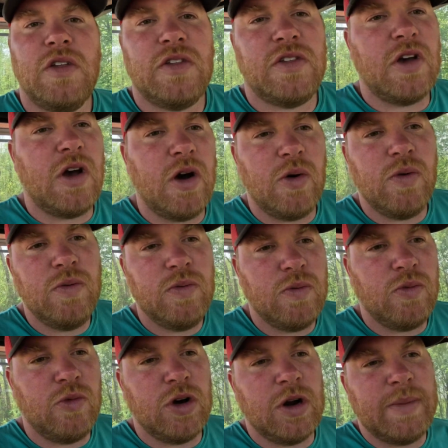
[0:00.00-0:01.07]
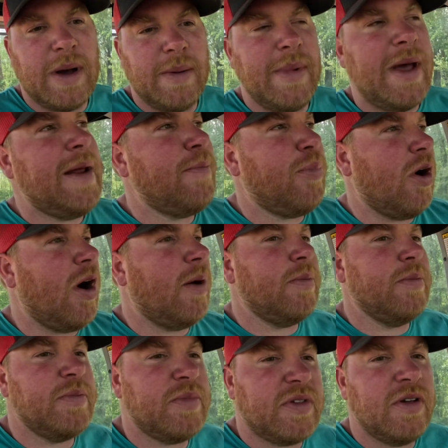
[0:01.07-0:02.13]
So one of my main
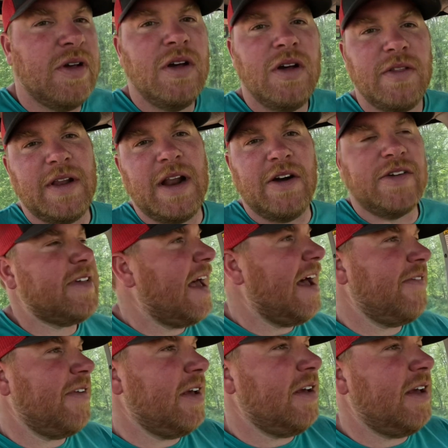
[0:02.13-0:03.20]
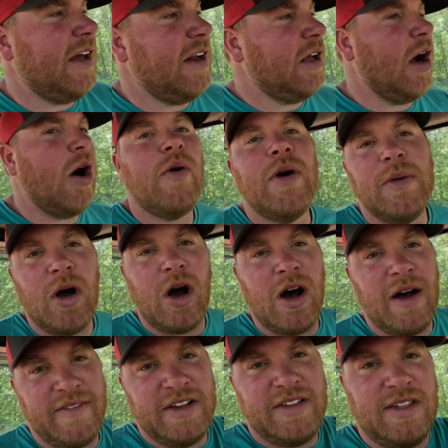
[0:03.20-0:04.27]
problems that I was having getting going,
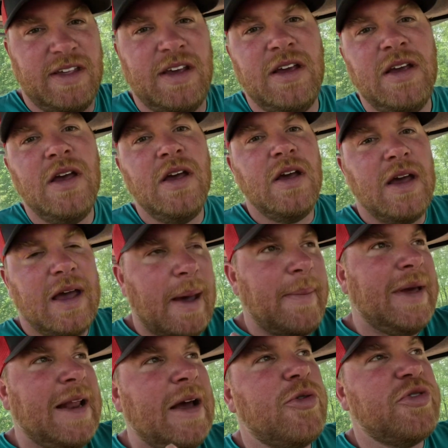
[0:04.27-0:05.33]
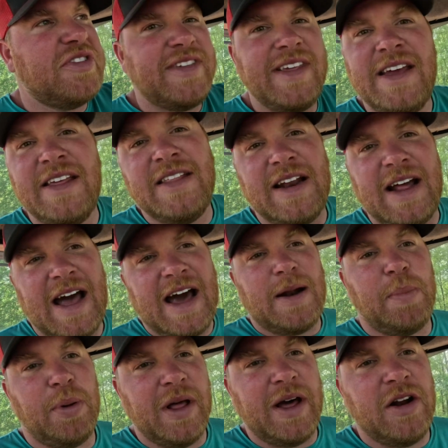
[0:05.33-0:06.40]
obviously, I mean, it was seeing that I had a
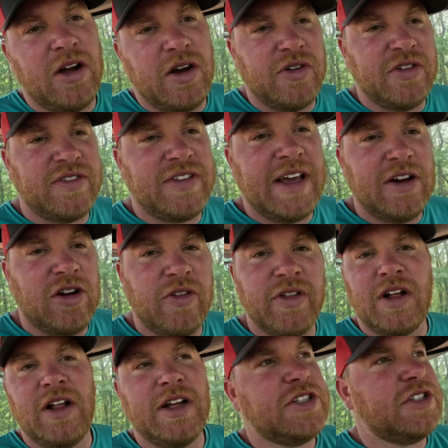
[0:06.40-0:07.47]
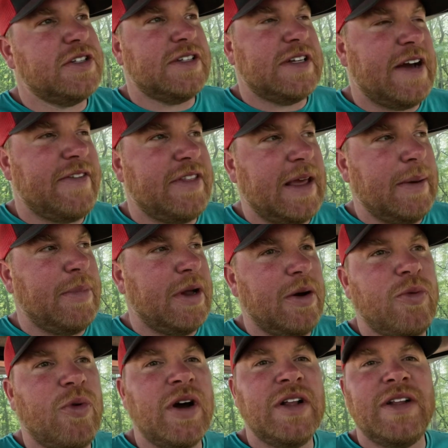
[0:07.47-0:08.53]
planter, it was seeing all the clutches and everything, but it
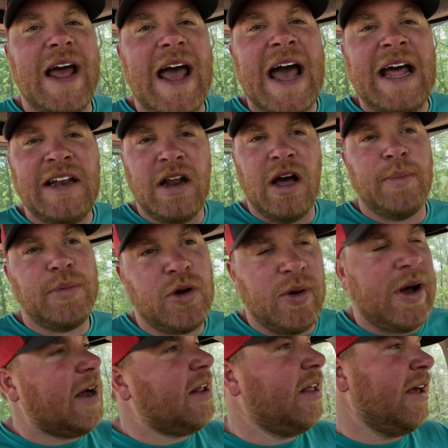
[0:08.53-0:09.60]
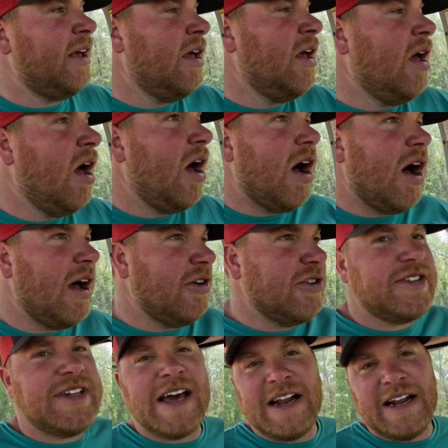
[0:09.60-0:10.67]
wasn't adding up correctly. It was
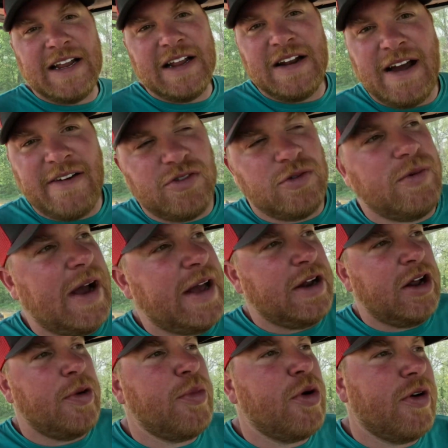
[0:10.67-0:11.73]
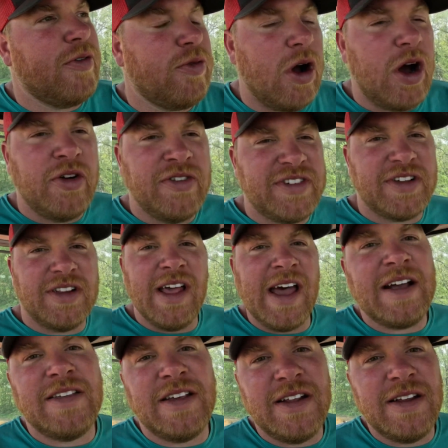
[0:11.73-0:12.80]
saying I didn't have the right number of rows
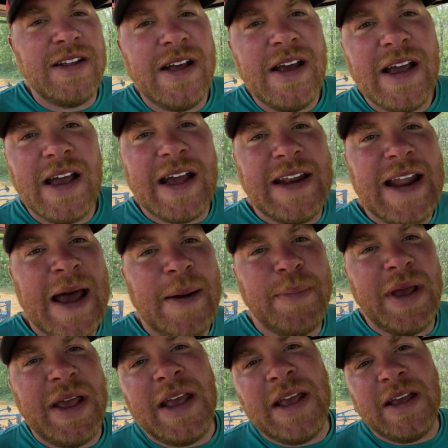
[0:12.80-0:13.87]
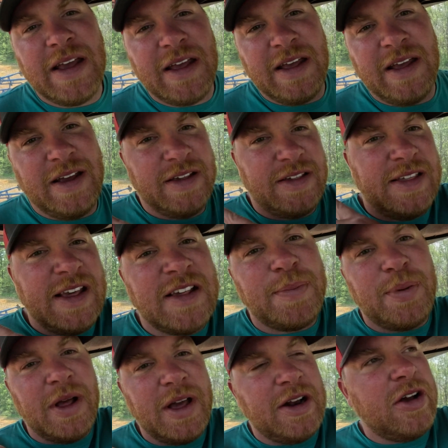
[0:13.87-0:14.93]
selected, and that being is this
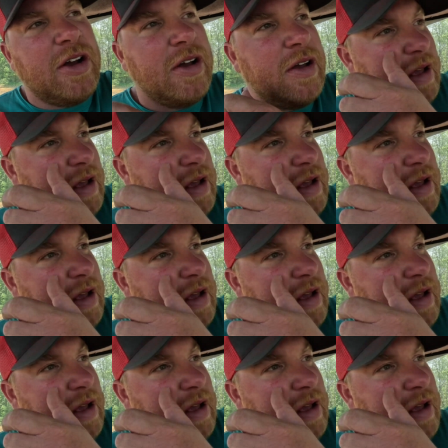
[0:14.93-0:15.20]
planter